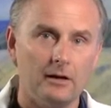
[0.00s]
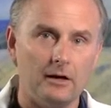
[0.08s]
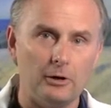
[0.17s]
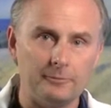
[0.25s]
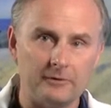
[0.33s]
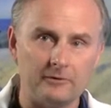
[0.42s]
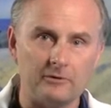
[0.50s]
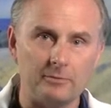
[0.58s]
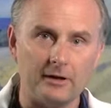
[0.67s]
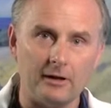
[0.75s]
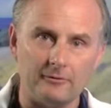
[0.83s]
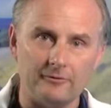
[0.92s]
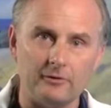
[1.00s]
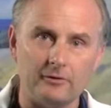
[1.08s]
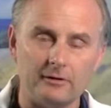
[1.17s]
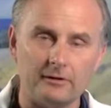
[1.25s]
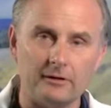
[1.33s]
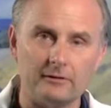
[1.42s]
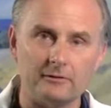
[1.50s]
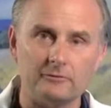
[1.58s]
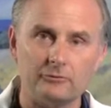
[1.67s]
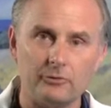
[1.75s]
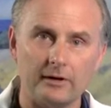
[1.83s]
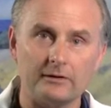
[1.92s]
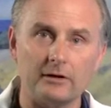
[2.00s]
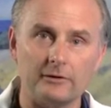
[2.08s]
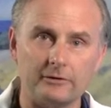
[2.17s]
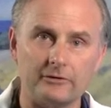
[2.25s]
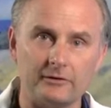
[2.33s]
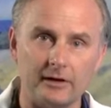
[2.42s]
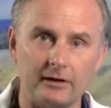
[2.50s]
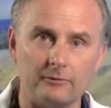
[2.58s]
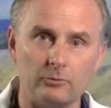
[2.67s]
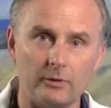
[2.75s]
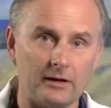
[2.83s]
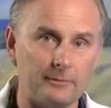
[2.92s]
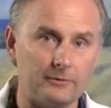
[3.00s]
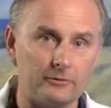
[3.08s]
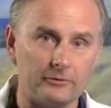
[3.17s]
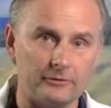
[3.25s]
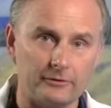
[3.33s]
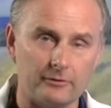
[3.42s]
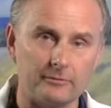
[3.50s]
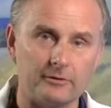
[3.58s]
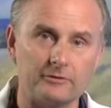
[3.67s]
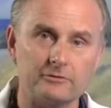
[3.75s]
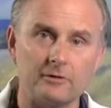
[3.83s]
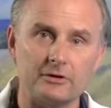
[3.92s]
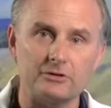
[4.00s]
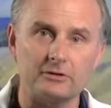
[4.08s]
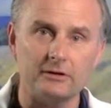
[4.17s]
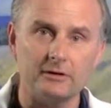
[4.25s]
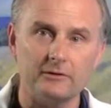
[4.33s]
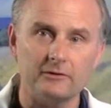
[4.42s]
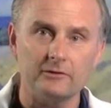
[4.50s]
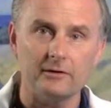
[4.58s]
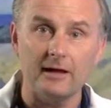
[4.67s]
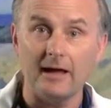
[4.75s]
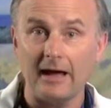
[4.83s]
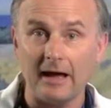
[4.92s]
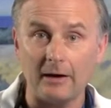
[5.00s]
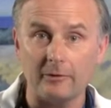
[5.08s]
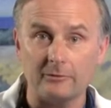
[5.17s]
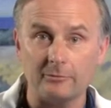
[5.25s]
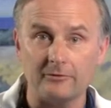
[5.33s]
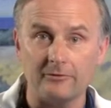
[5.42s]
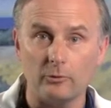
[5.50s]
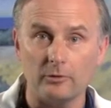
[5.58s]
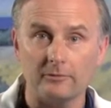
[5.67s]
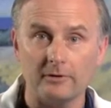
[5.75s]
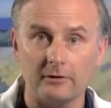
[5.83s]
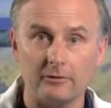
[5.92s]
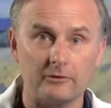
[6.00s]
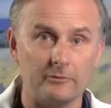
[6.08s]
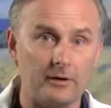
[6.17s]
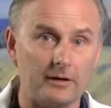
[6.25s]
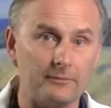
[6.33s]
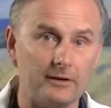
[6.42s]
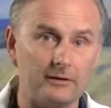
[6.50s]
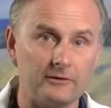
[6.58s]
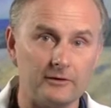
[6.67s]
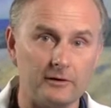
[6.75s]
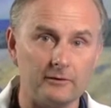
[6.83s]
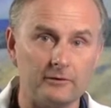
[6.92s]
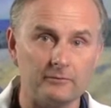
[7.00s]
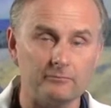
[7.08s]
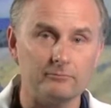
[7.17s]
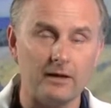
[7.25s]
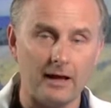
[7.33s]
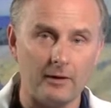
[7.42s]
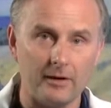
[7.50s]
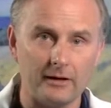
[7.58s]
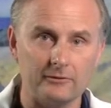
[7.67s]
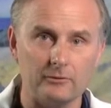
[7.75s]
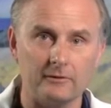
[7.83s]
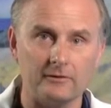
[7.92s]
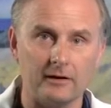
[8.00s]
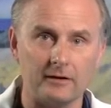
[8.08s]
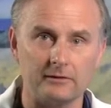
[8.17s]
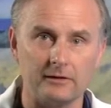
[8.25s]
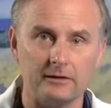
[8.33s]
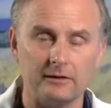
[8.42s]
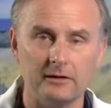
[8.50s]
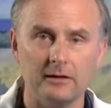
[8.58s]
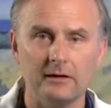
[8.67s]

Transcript: I hope this has been helpful in trying to understand what epidural steroid administration is, how it's performed here at Spine and Pain Centers, and how I do the technique.